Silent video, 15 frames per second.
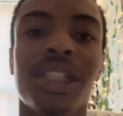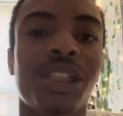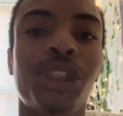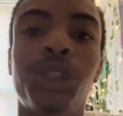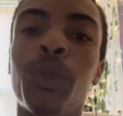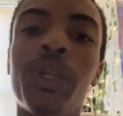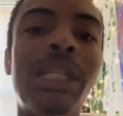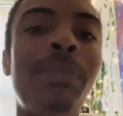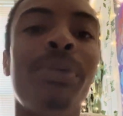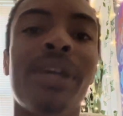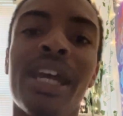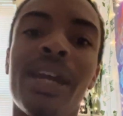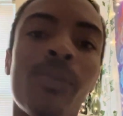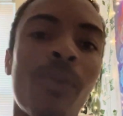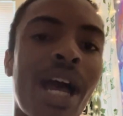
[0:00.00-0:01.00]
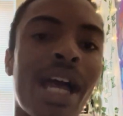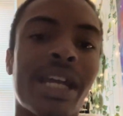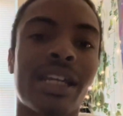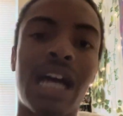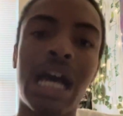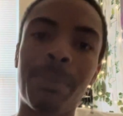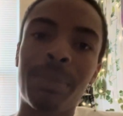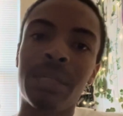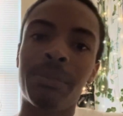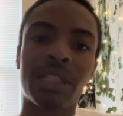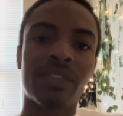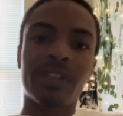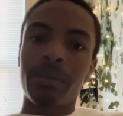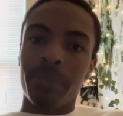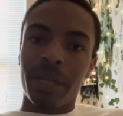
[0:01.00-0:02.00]
join the bandwagon, hop on the
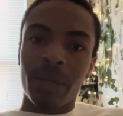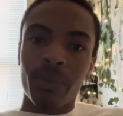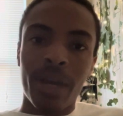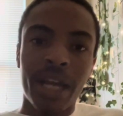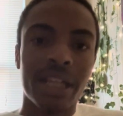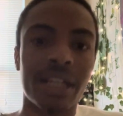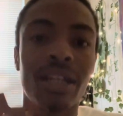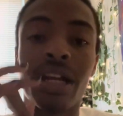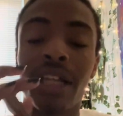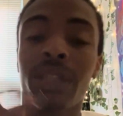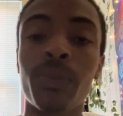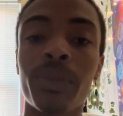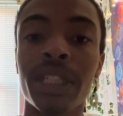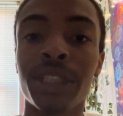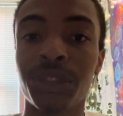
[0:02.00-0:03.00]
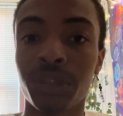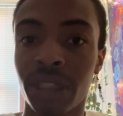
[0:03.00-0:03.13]
motherfucking bandwagon, and not the one that you're